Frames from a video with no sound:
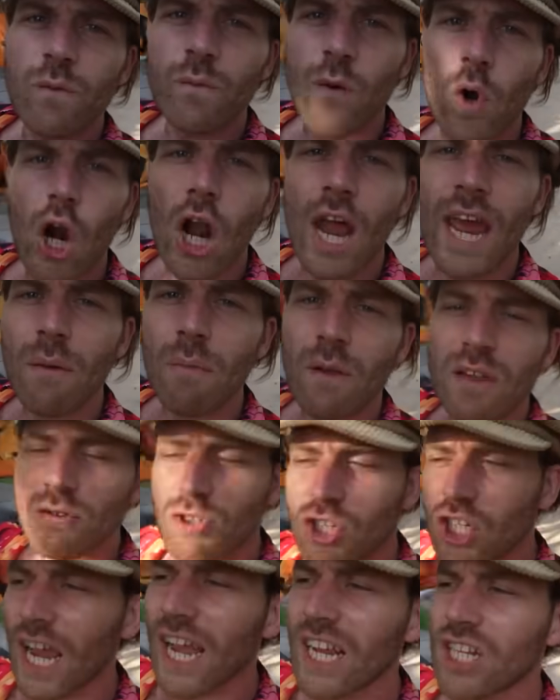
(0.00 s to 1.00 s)
you were able to
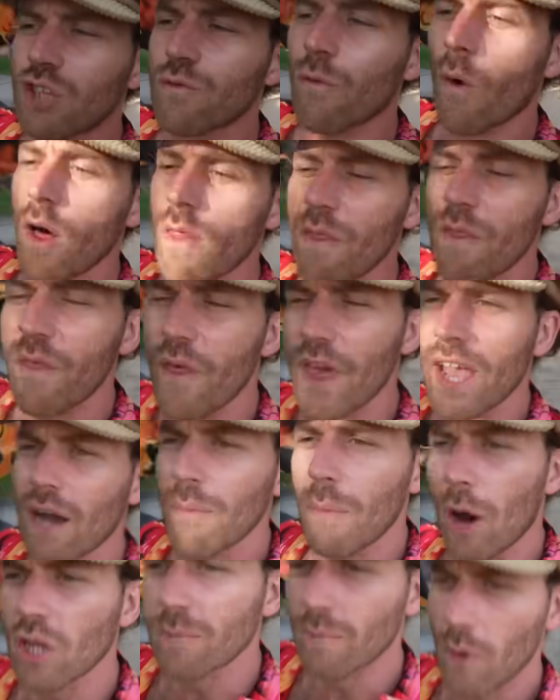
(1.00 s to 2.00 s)
change one thing
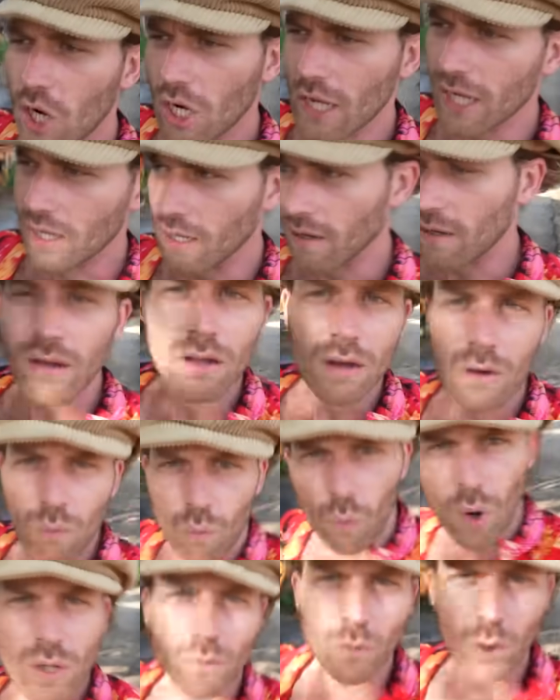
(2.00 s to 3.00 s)
about Berlin,
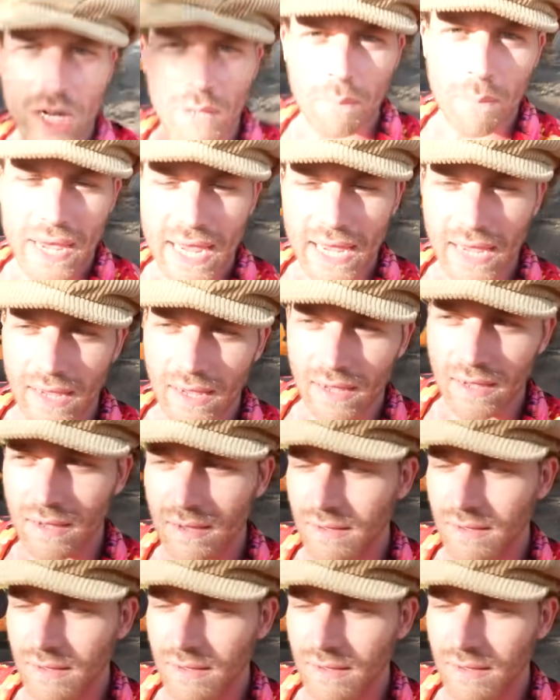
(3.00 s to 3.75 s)
what would it be?